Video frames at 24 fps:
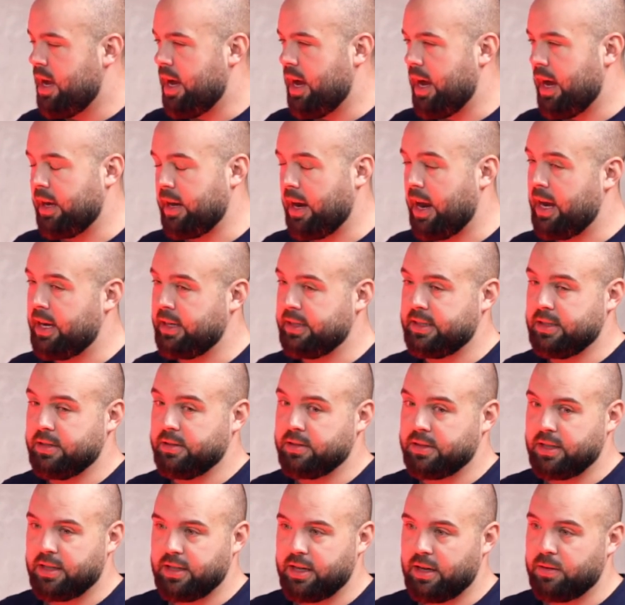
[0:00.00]
I, I still
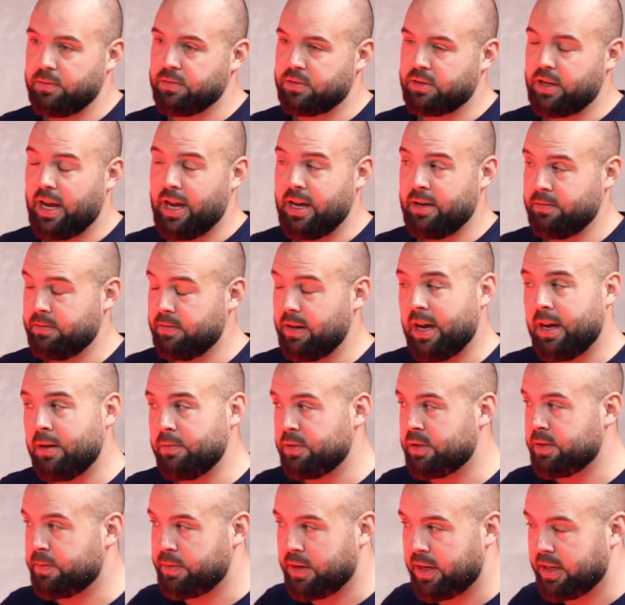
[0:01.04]
think that I, I
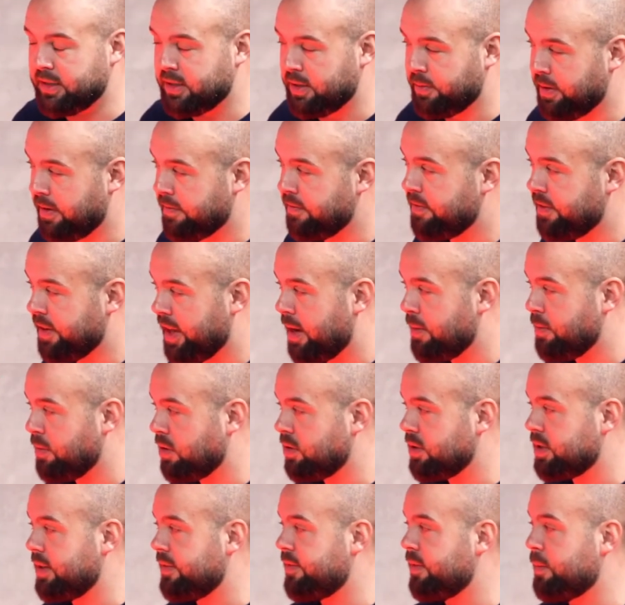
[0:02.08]
was surprised they went for that
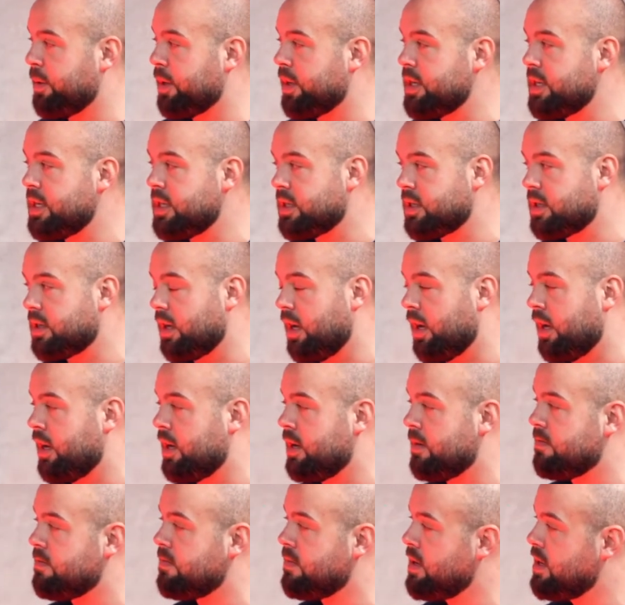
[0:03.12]
much, if I'm honest,
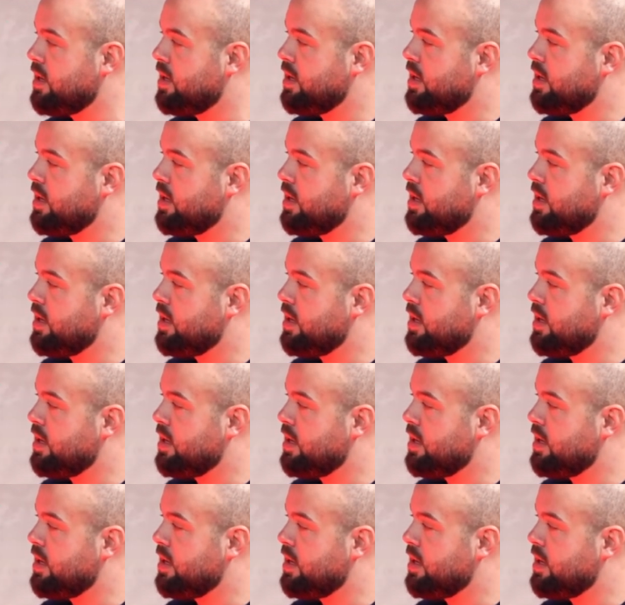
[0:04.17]
because um,